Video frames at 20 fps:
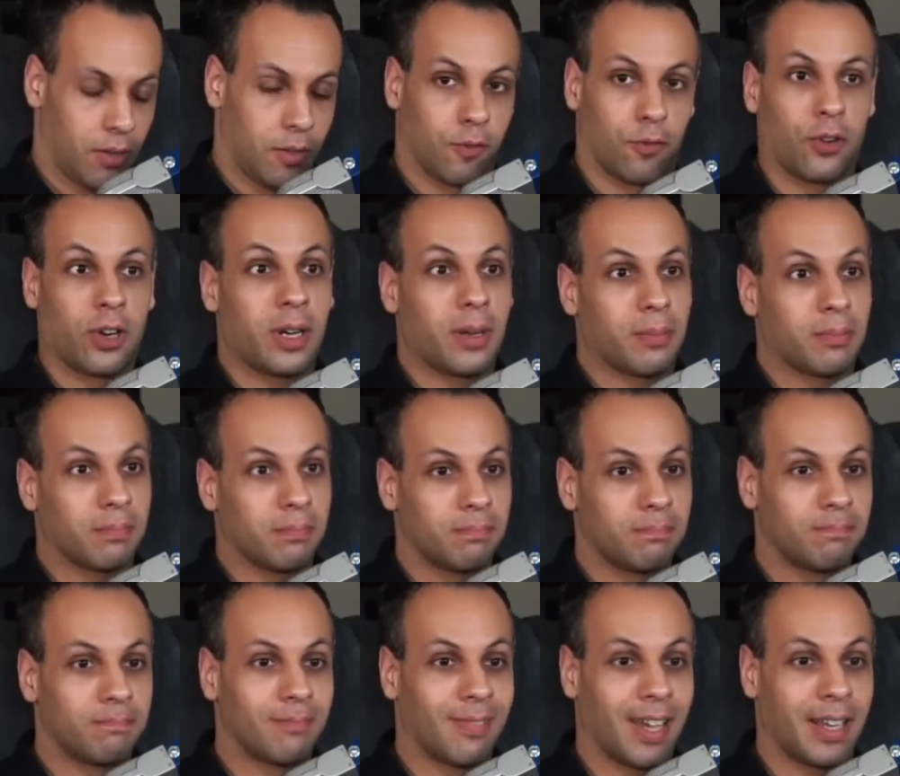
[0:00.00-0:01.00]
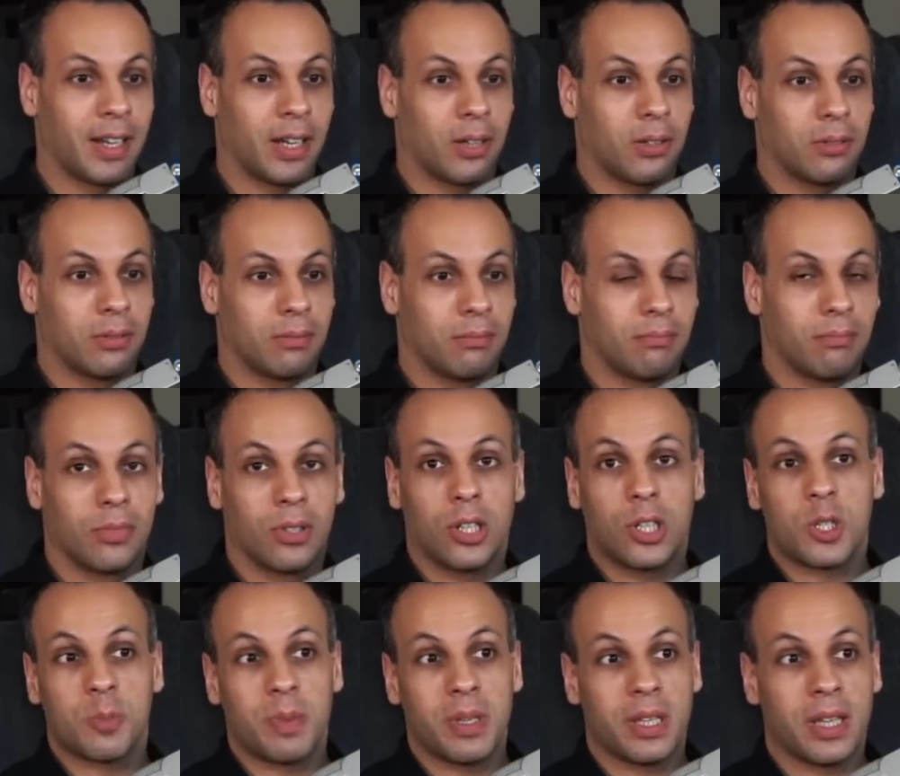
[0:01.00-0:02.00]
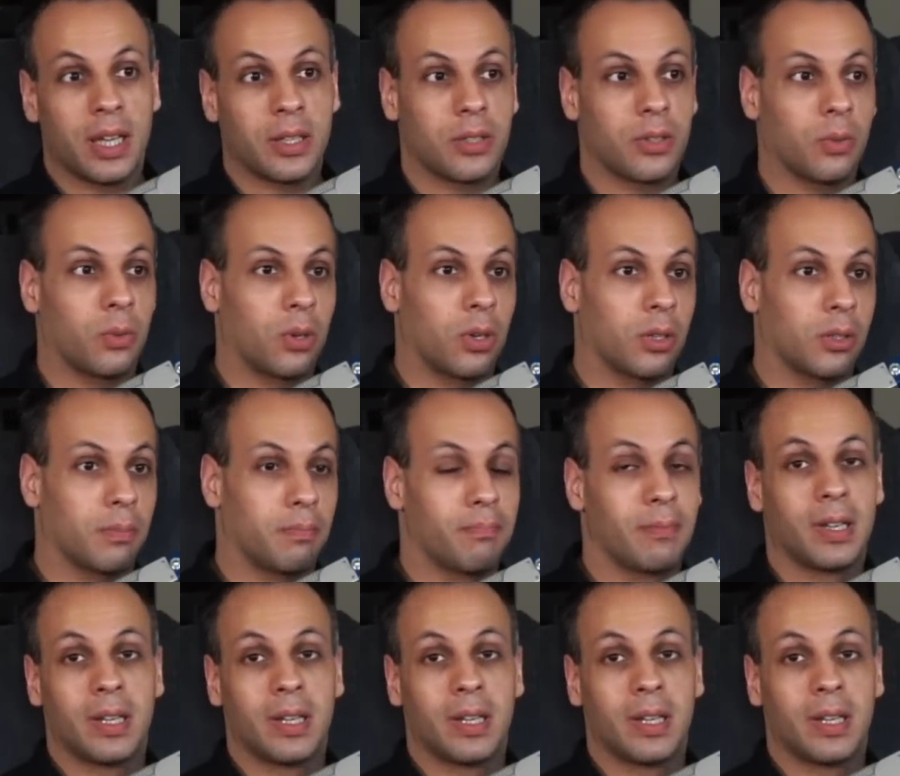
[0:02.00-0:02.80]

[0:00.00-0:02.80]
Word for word: Freedom, I know. Could just be the end of the world.